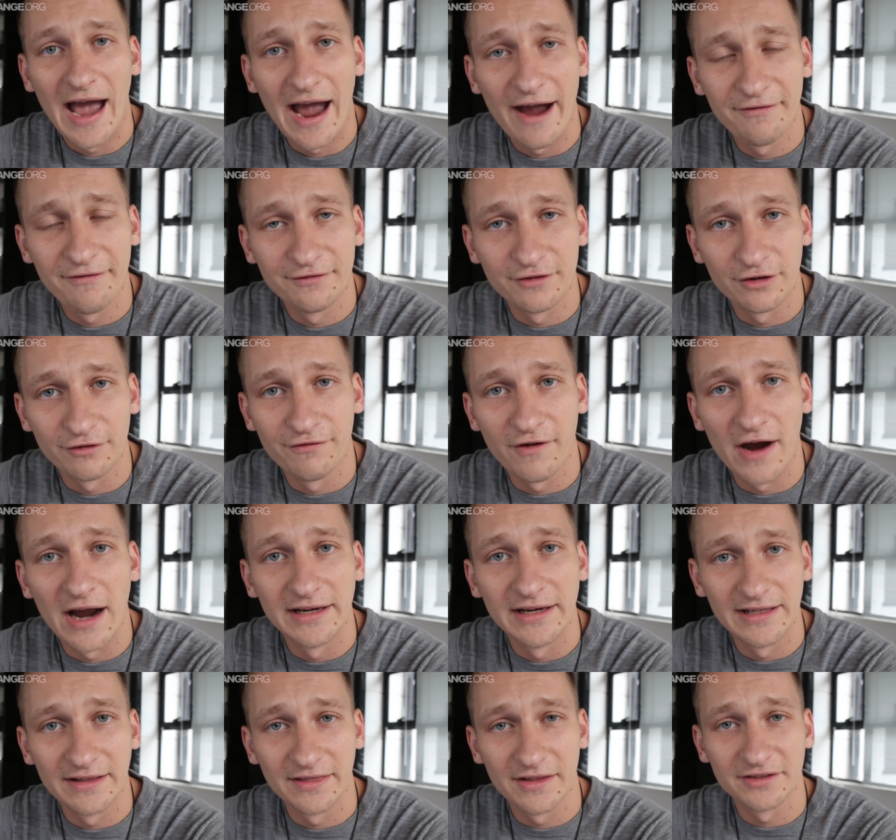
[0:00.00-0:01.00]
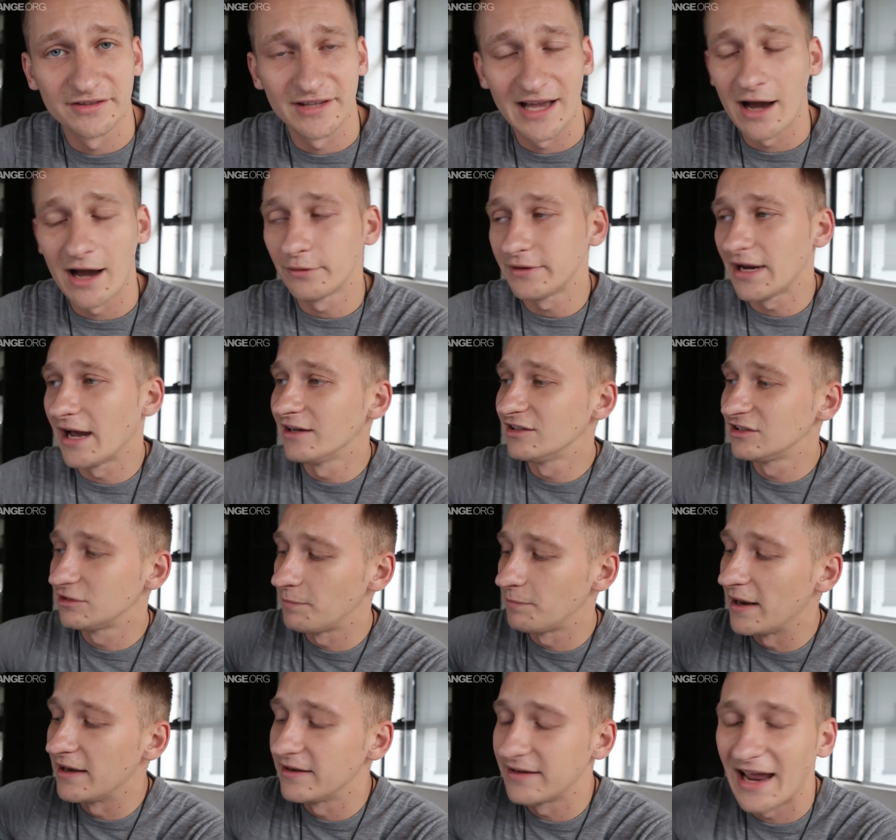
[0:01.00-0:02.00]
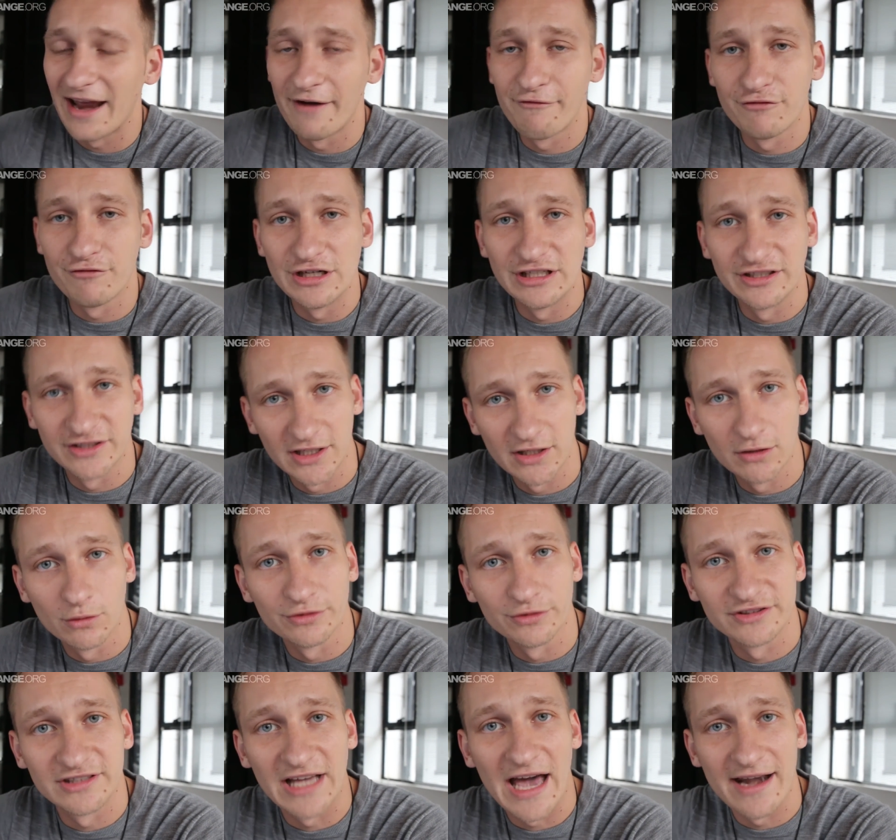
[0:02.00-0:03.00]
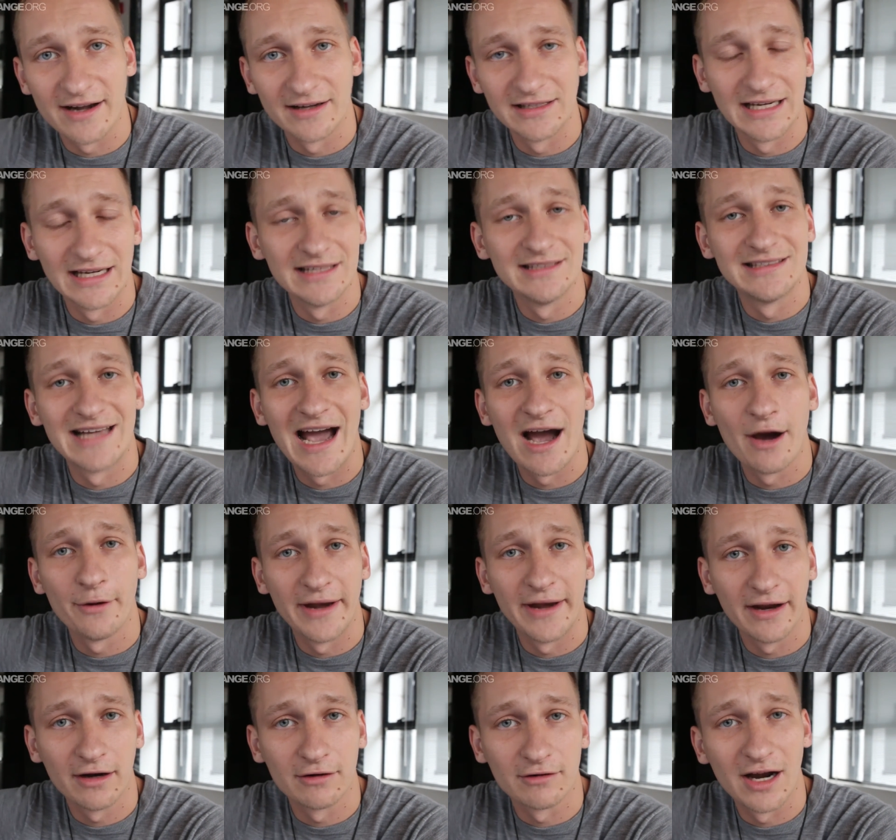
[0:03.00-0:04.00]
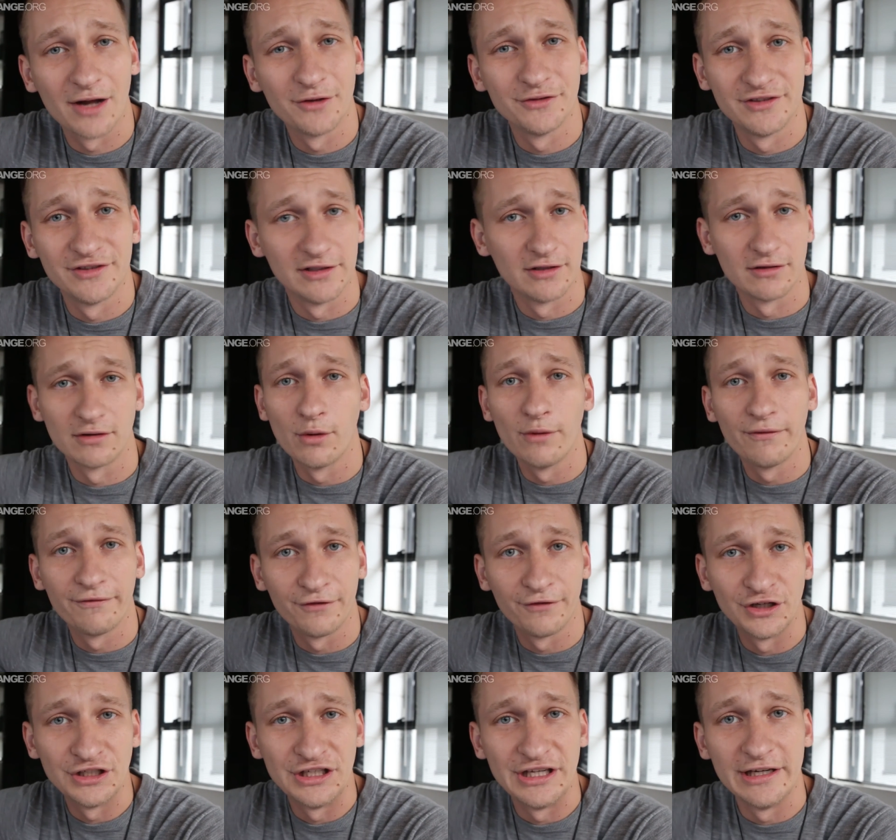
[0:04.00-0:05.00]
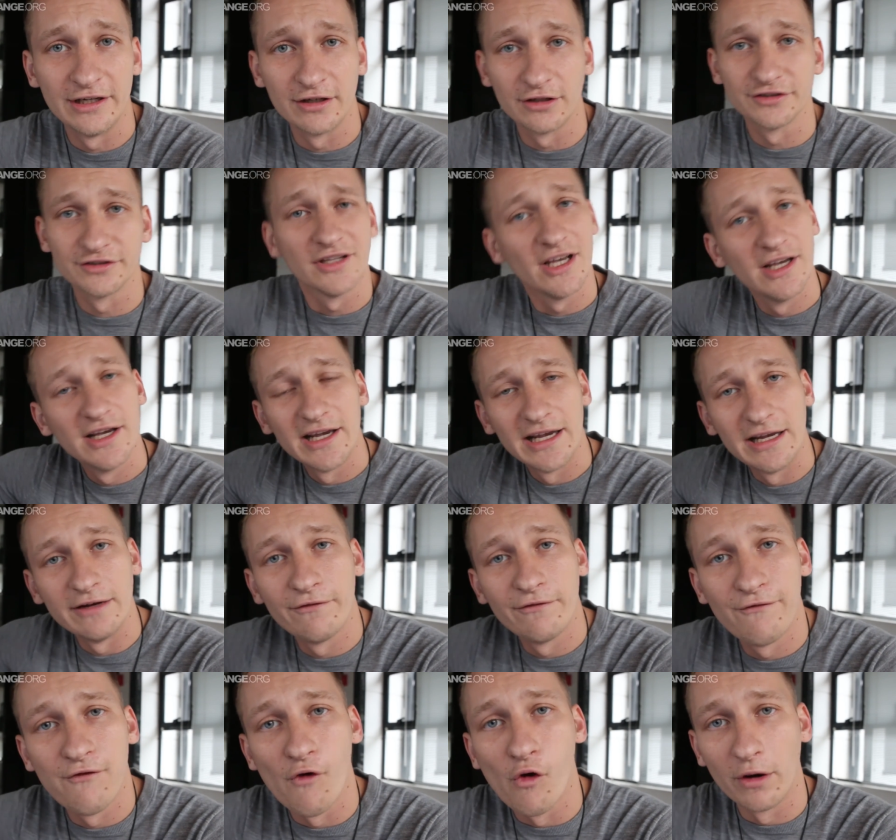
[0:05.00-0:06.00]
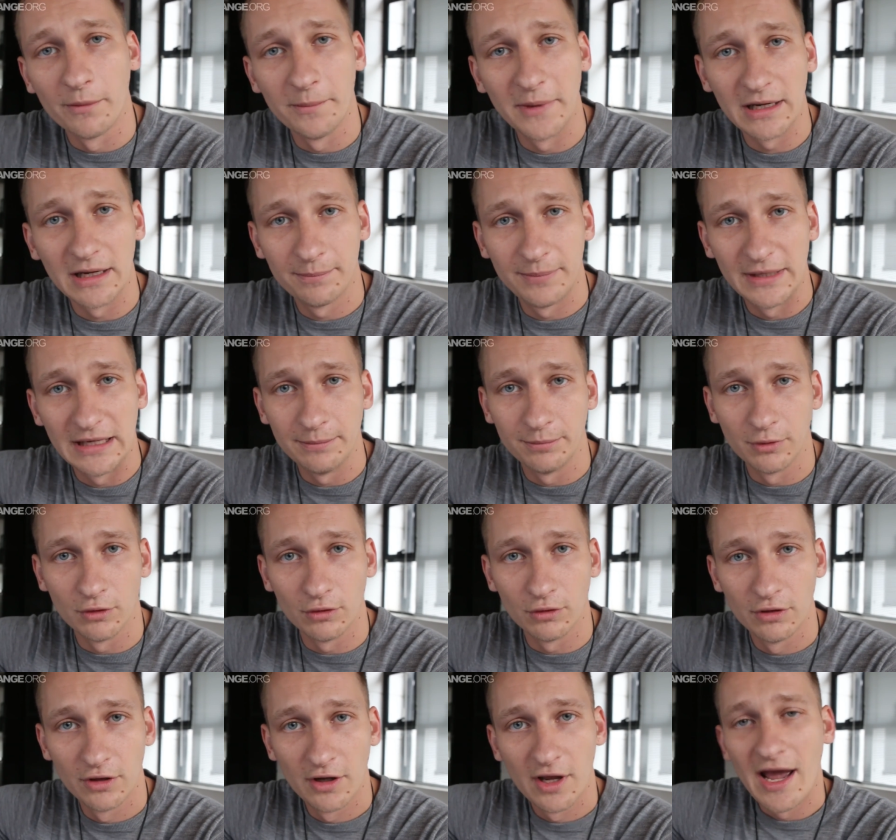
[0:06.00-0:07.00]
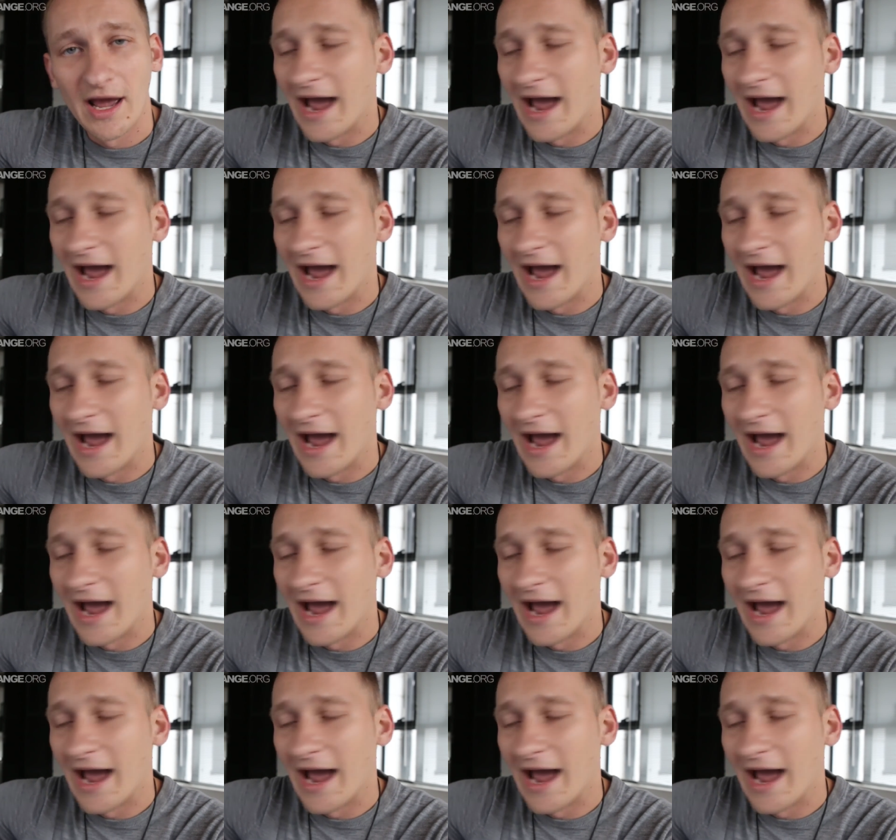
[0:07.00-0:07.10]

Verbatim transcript: After finding this out, I spent every single Saturday down at Ground Zero for years, informing people.